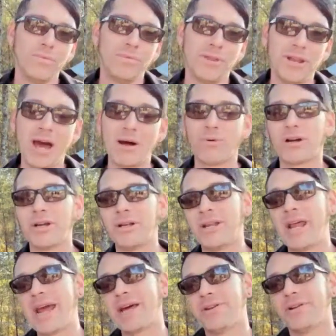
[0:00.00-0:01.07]
the network couldn't
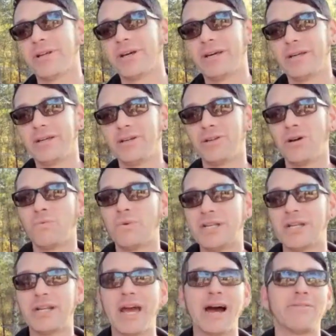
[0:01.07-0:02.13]
handle it. We
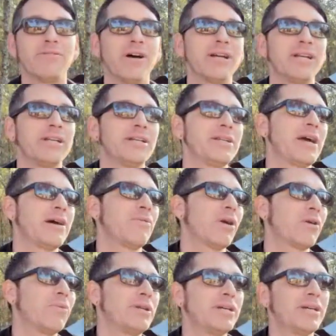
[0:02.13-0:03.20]
didn't have Lightning
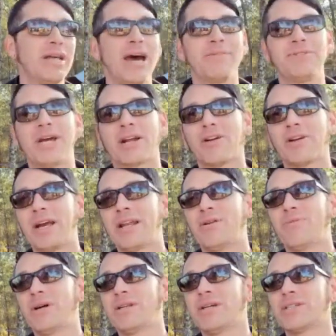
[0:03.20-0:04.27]
Network. We didn't have
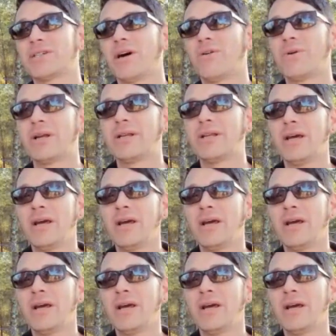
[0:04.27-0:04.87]
segregated witness going.